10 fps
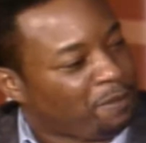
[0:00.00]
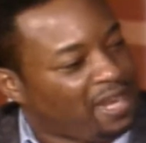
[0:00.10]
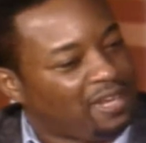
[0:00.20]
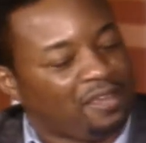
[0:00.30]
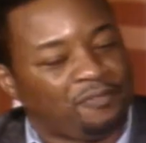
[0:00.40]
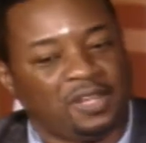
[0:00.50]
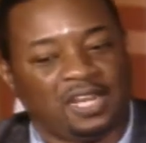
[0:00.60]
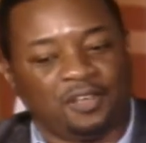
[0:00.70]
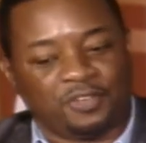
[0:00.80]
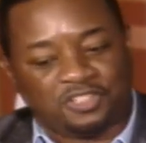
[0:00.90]
And if,
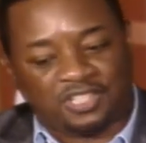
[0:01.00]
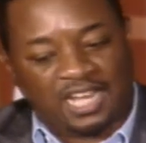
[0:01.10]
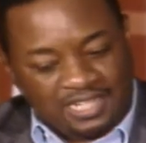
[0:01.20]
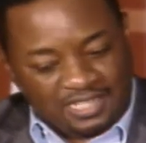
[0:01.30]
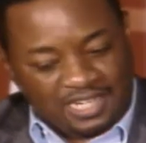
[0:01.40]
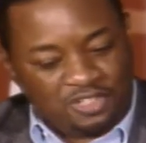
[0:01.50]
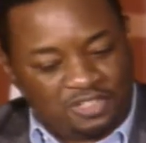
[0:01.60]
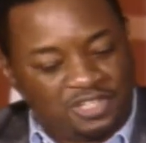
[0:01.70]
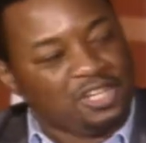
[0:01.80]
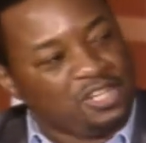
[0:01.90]
and if a son can
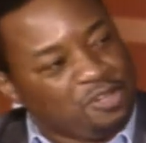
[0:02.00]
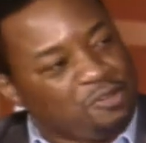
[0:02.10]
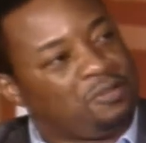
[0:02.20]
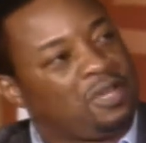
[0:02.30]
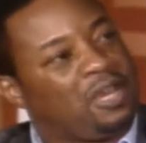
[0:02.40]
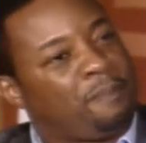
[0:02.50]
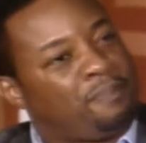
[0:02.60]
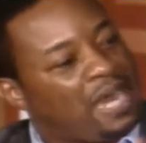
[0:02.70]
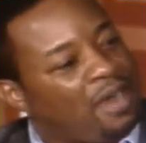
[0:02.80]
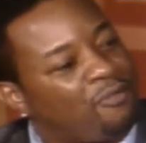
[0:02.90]
see you
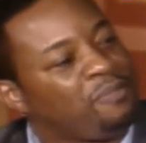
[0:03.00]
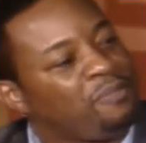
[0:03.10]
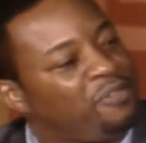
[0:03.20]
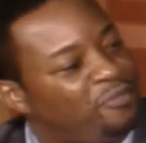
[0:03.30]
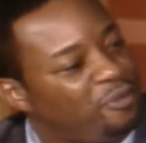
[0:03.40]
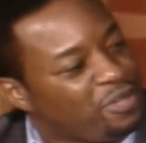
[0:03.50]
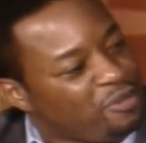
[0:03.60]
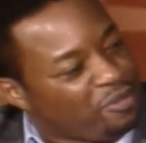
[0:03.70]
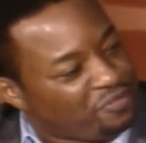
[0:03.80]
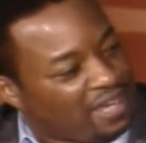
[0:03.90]
bowing before
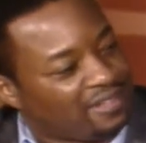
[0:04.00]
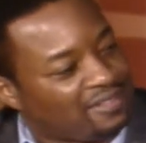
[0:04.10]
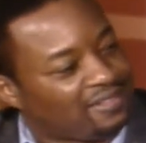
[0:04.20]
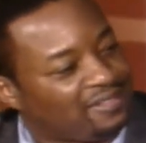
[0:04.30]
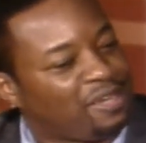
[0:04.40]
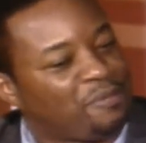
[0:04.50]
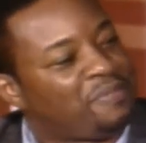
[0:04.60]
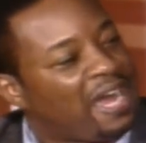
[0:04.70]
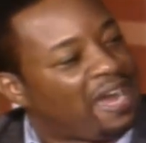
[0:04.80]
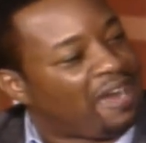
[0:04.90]
your father, right.
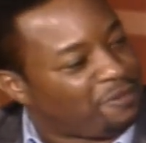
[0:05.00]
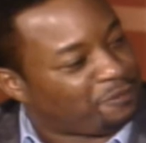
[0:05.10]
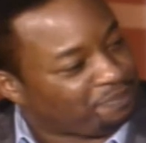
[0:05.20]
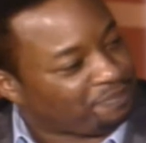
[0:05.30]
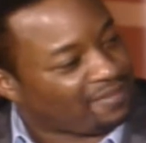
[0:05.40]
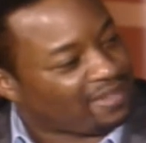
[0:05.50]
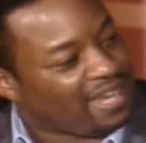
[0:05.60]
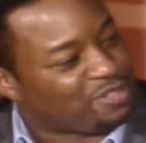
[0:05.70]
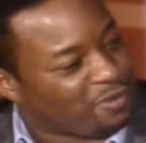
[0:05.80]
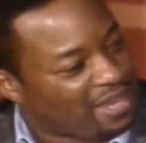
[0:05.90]
they'll bow before.
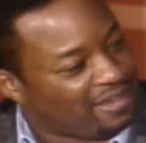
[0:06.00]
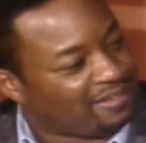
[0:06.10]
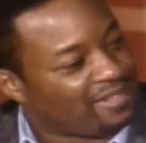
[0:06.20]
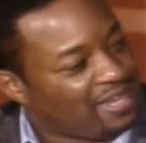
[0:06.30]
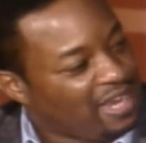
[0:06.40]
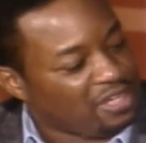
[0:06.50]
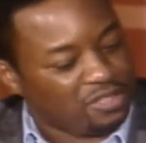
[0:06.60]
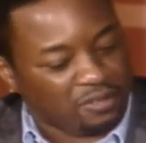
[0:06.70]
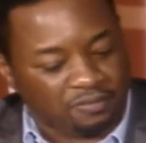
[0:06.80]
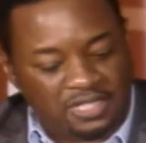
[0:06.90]
as well. Okay.
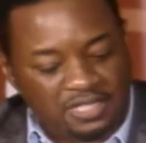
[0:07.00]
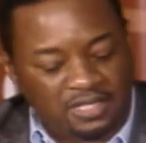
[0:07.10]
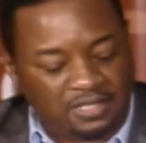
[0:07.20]
And so this